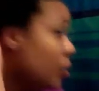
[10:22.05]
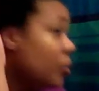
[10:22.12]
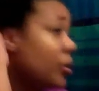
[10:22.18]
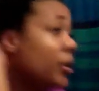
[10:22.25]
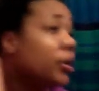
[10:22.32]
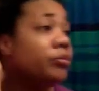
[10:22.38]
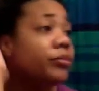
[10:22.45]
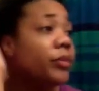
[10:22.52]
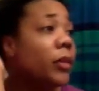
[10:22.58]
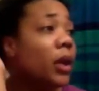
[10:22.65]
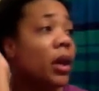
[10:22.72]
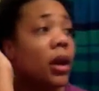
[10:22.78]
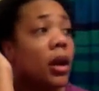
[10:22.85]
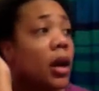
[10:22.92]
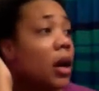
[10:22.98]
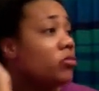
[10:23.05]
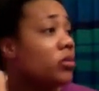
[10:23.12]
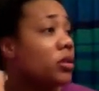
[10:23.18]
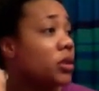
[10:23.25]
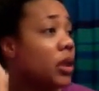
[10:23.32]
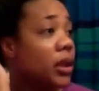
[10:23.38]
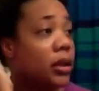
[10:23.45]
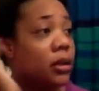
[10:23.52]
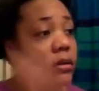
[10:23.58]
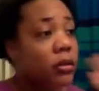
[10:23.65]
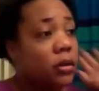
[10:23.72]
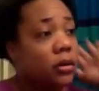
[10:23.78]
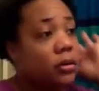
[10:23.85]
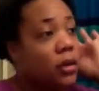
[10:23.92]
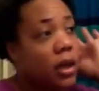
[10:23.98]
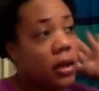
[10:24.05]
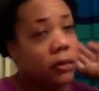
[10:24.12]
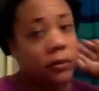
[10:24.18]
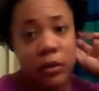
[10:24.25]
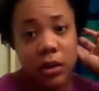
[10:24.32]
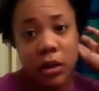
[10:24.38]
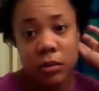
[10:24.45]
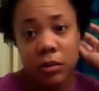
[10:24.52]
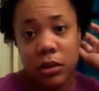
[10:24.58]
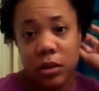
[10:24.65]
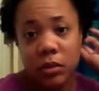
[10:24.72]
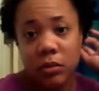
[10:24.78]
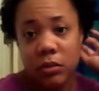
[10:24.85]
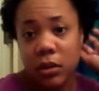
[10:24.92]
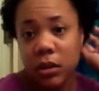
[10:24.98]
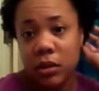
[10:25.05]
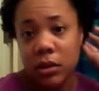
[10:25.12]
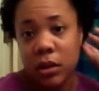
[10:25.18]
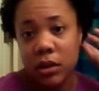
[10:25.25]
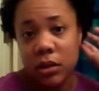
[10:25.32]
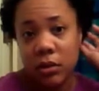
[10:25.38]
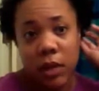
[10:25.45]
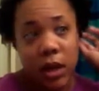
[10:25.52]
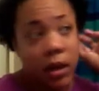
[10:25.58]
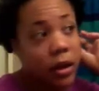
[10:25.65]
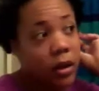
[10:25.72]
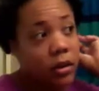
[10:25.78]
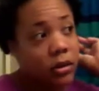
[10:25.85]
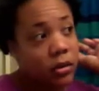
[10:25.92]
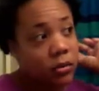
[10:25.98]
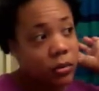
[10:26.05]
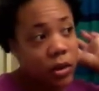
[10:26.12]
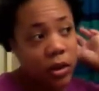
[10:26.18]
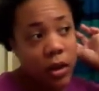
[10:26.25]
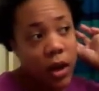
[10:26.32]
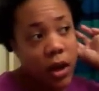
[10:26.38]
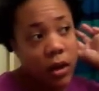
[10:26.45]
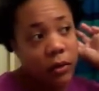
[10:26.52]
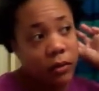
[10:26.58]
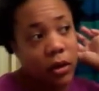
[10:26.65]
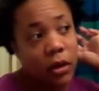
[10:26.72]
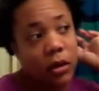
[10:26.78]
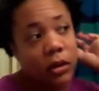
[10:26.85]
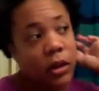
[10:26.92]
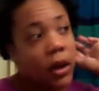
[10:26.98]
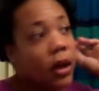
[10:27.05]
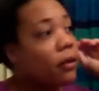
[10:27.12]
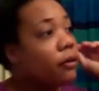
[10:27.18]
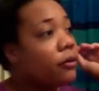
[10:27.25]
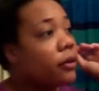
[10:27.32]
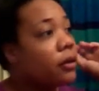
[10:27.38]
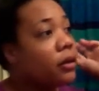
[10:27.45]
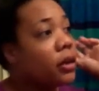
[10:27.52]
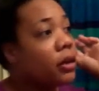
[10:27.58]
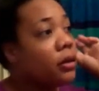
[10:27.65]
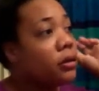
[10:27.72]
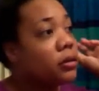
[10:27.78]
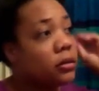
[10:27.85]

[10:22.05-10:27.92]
But I'll just have to. I come to the realization my hair is gonna be half curly, half frilly.